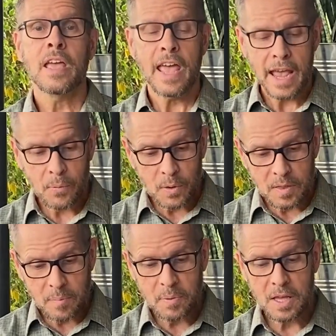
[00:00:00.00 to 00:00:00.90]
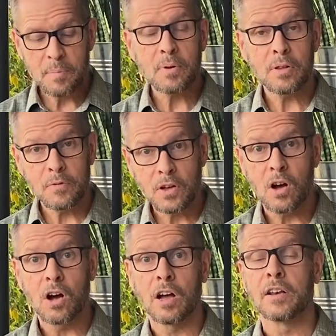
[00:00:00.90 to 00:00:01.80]
And when the people of
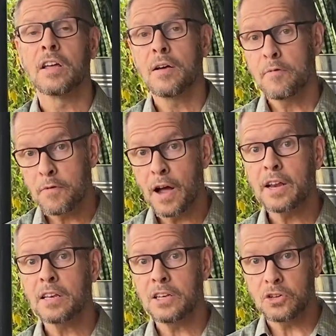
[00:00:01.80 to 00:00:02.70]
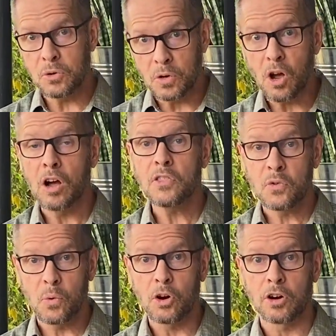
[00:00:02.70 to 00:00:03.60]
God finally do God's
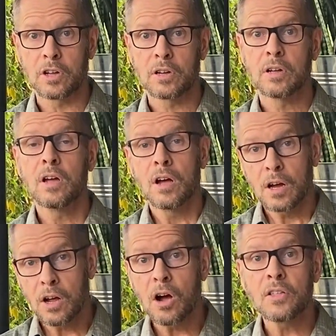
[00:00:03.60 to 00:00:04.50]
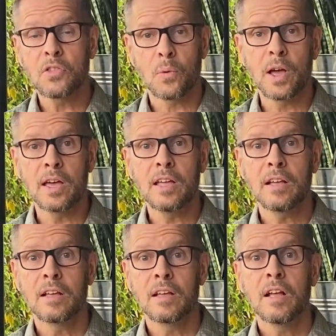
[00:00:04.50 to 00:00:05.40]
work, God's way,
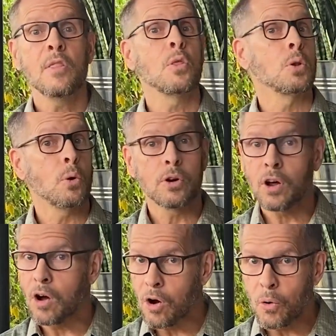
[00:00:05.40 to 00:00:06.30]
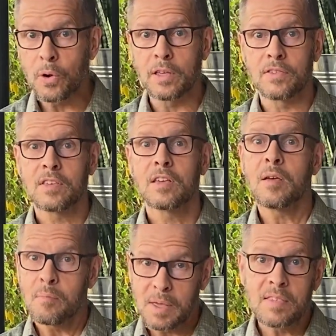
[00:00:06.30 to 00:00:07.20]
the Lord always
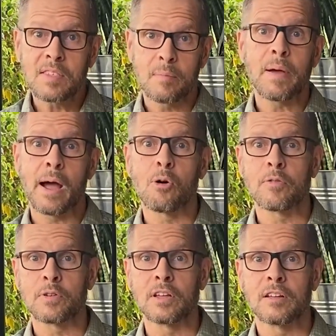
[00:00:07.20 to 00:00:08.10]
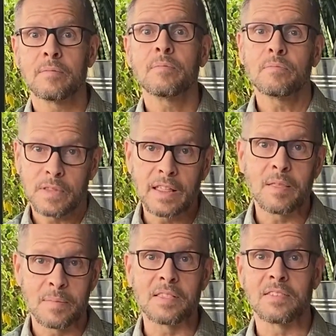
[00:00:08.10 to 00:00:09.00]
meets them powerfully in the
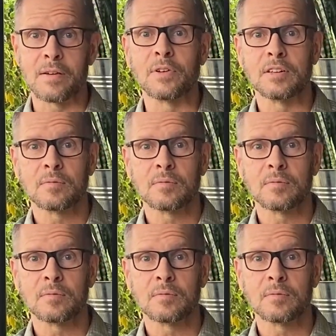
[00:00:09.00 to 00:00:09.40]
midst of it.